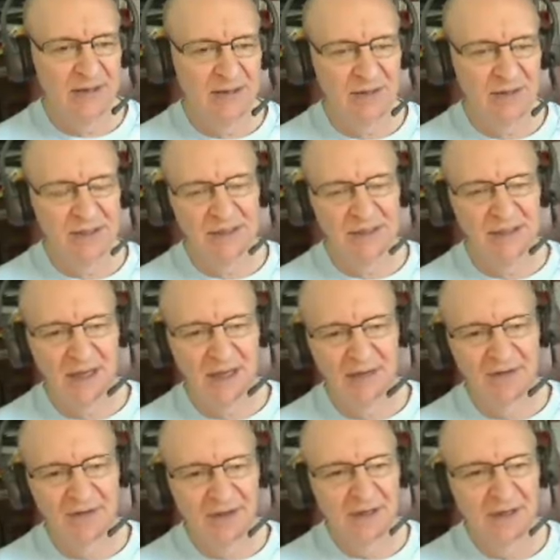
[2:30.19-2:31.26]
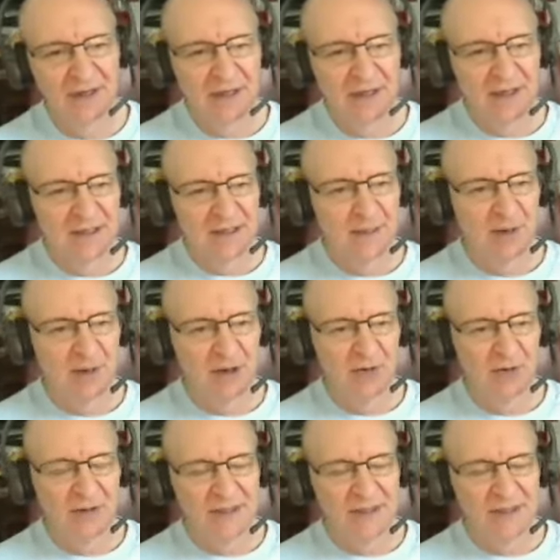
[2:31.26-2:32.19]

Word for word: So this is kind of typical.